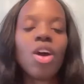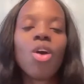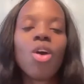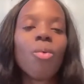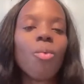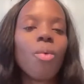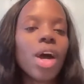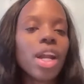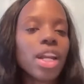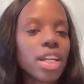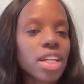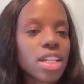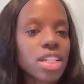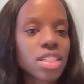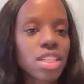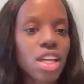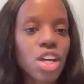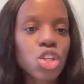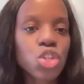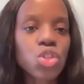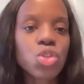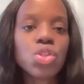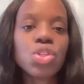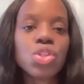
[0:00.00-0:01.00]
What it is
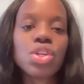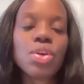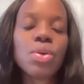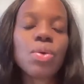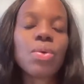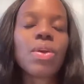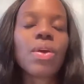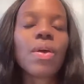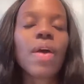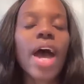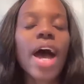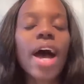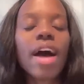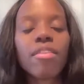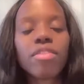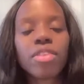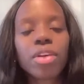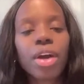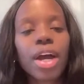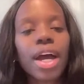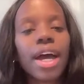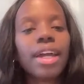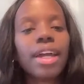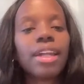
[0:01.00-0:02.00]
that you do, you have your
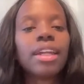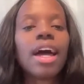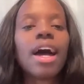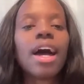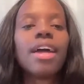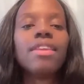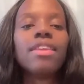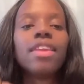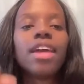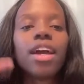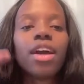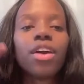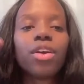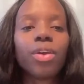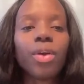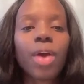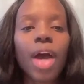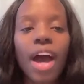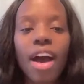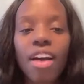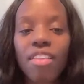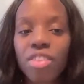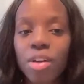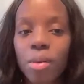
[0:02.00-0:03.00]
headline there, you
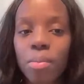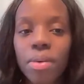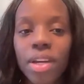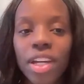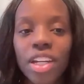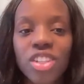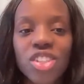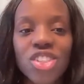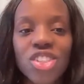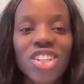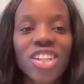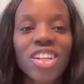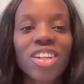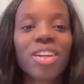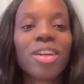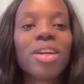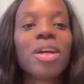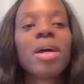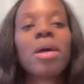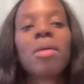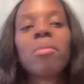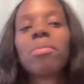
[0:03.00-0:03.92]
have your picture.